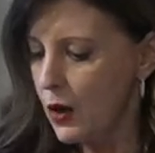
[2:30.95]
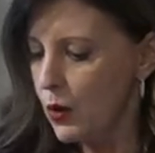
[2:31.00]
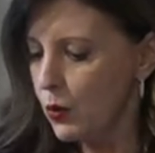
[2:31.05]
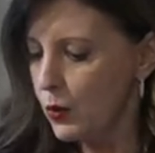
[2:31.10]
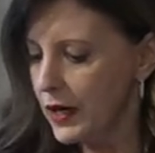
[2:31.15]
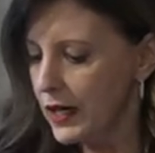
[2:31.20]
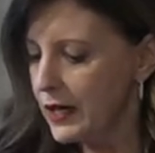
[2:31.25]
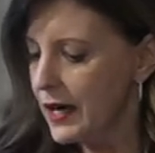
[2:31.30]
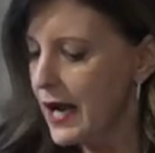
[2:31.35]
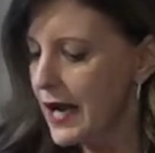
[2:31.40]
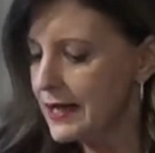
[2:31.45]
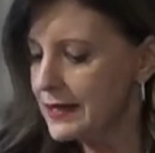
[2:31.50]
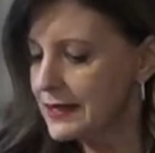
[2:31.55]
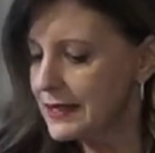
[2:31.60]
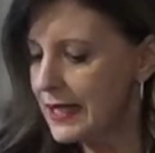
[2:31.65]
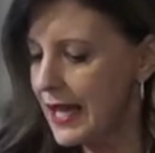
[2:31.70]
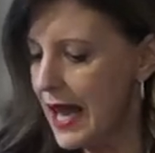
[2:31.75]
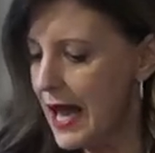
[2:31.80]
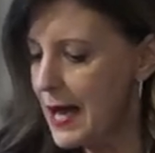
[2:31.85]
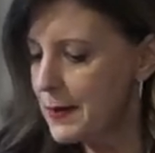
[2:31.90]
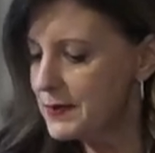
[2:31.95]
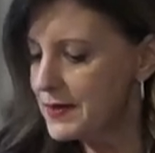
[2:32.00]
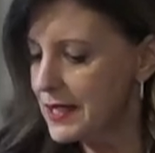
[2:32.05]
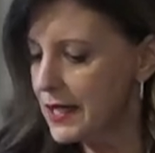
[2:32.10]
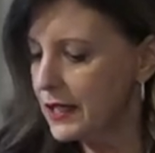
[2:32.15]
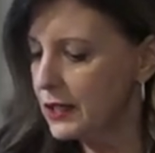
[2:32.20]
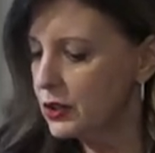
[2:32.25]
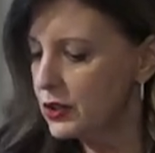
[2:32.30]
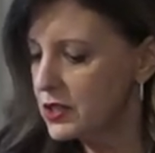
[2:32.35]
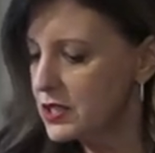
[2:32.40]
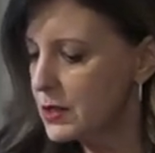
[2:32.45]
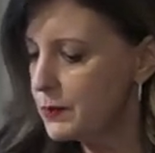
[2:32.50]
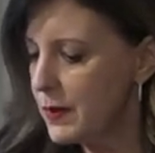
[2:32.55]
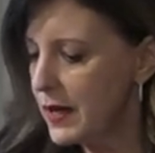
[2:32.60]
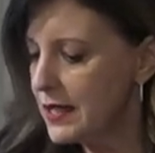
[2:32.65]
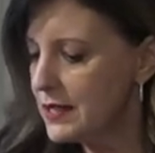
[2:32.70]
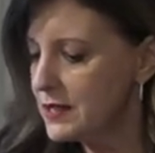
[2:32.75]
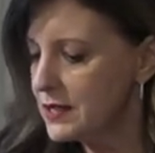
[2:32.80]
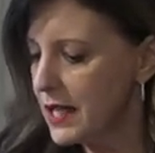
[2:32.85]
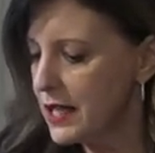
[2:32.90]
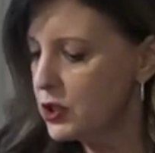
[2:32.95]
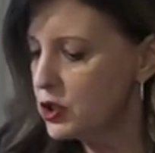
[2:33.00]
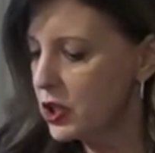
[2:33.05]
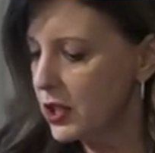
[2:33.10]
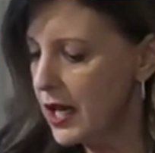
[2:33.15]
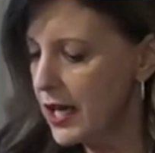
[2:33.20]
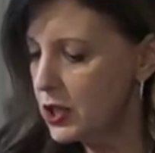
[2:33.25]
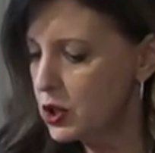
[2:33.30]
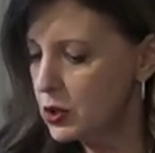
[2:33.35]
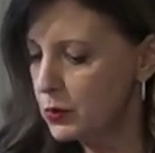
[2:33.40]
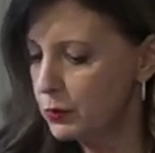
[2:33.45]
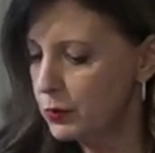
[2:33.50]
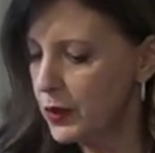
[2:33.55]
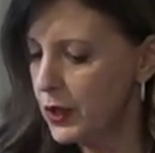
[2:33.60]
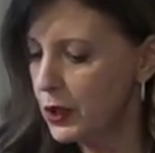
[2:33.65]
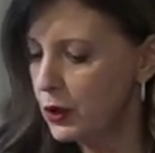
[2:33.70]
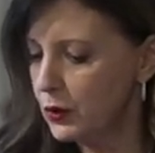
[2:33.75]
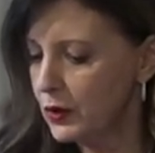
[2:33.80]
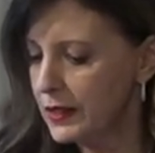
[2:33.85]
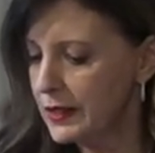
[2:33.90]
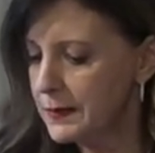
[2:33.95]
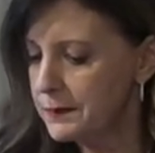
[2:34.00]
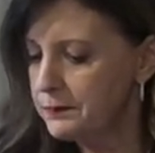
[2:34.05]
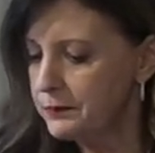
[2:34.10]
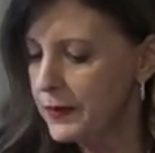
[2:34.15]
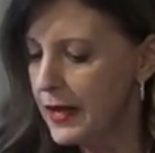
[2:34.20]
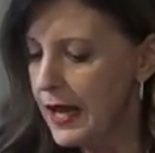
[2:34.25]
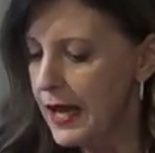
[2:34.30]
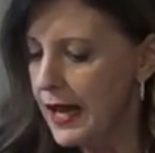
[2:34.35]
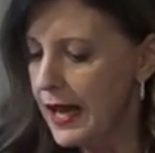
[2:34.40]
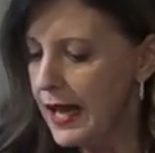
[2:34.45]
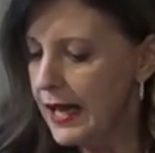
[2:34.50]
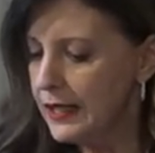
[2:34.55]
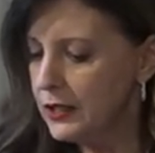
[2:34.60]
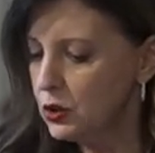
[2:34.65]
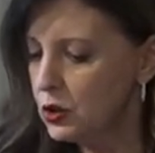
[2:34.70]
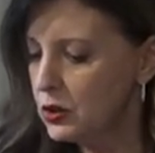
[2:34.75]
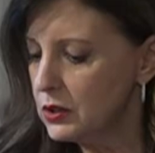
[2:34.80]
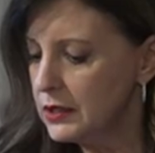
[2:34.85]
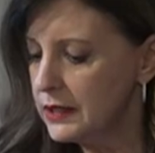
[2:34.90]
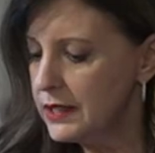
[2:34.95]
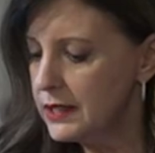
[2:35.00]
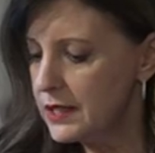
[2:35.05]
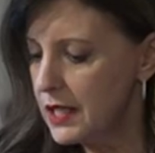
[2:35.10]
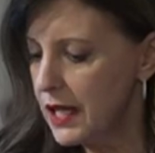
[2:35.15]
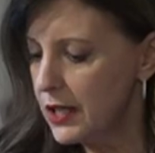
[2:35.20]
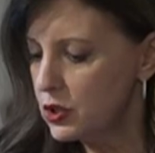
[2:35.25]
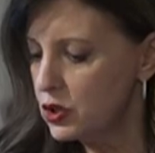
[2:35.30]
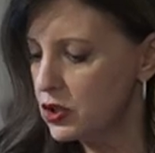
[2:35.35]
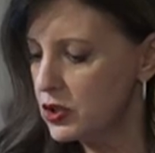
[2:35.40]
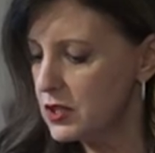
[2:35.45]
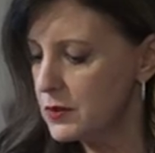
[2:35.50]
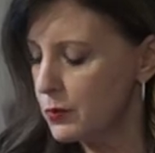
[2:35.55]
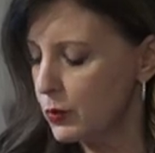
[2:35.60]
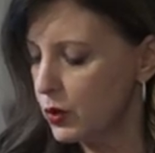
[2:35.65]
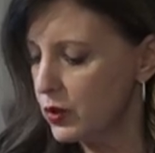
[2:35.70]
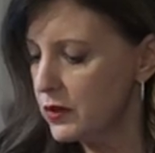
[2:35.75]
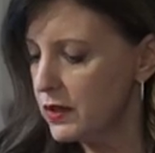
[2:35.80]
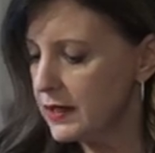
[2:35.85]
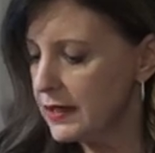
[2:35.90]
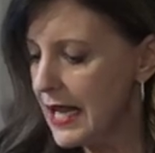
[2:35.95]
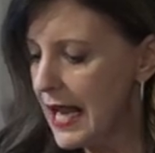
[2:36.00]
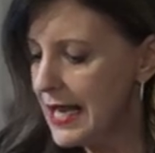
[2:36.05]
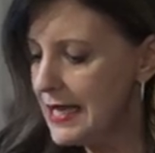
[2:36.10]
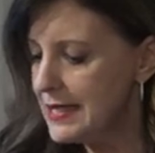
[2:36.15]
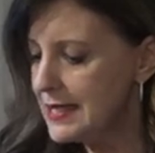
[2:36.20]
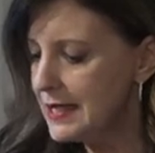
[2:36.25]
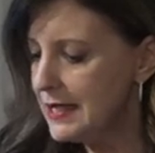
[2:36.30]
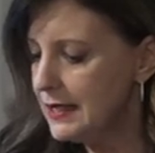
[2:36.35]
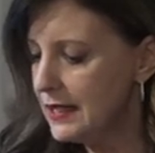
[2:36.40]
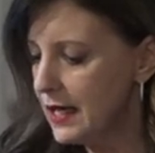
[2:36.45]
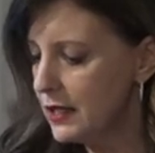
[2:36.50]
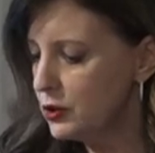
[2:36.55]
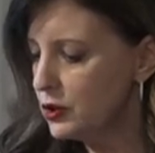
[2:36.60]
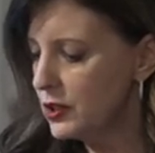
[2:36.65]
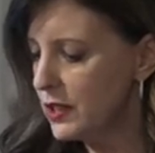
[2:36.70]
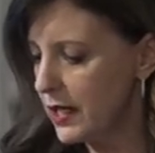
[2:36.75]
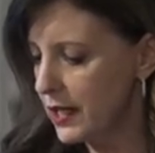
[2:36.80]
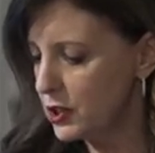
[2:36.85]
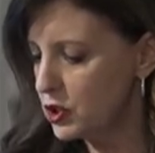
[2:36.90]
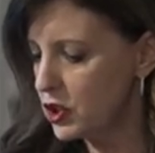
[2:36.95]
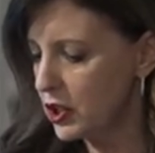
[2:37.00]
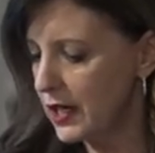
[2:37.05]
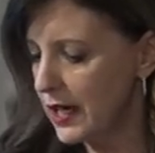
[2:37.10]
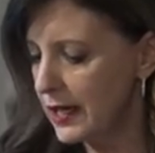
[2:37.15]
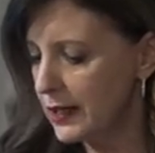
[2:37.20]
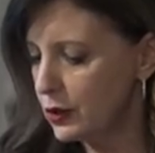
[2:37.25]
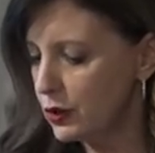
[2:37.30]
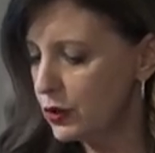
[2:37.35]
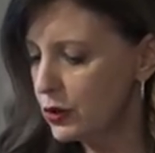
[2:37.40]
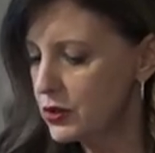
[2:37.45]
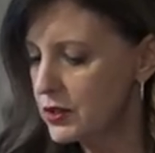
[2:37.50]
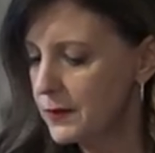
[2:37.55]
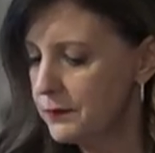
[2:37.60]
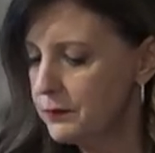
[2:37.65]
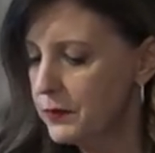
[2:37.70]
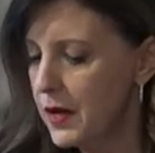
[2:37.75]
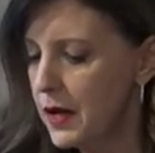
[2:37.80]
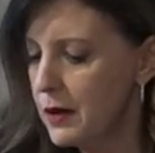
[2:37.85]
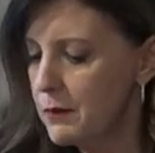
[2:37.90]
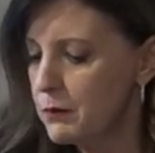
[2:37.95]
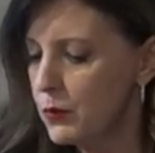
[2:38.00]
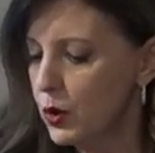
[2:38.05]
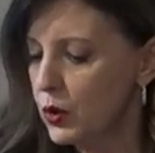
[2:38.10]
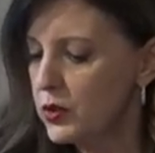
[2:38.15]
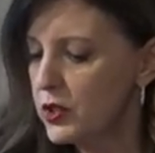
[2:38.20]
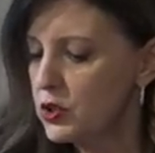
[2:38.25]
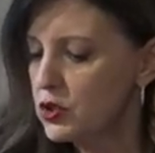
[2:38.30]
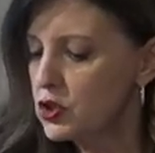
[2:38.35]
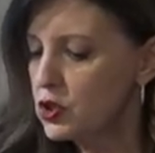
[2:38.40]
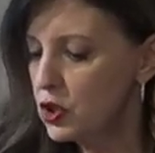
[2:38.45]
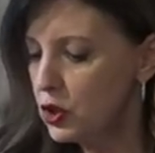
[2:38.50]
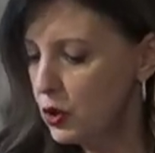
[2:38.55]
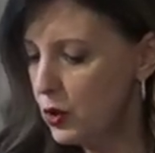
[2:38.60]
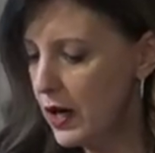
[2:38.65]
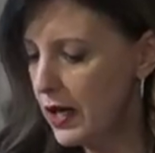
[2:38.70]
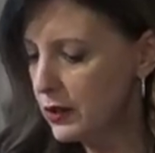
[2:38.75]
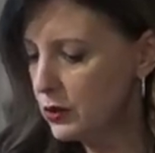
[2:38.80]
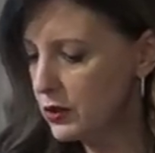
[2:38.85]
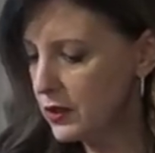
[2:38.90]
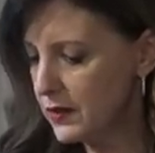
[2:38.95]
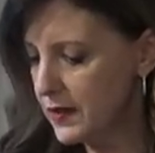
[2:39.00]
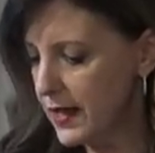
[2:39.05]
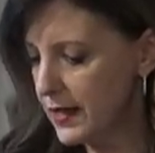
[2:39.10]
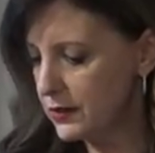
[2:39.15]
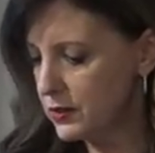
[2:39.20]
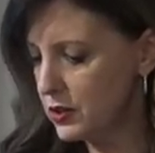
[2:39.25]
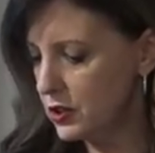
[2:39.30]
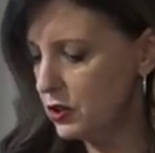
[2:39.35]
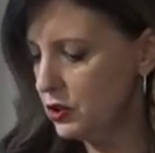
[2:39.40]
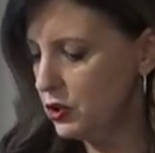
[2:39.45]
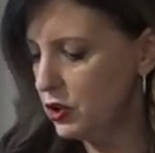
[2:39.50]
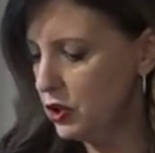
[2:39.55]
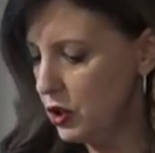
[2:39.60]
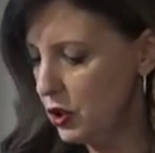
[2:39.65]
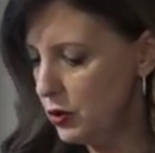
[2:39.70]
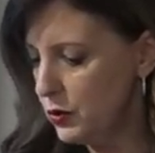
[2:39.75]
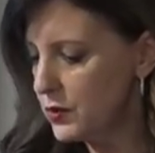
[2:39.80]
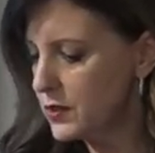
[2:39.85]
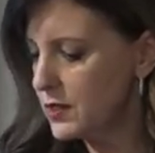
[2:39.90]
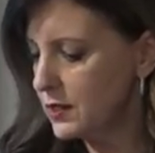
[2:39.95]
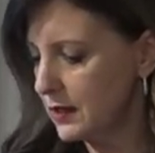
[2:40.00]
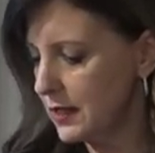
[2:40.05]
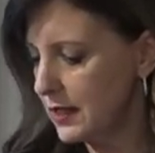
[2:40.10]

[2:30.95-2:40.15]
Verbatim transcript: Whereas CAP's aerospace education program annually touches more than 1,800 educators, more than 200,000 youth,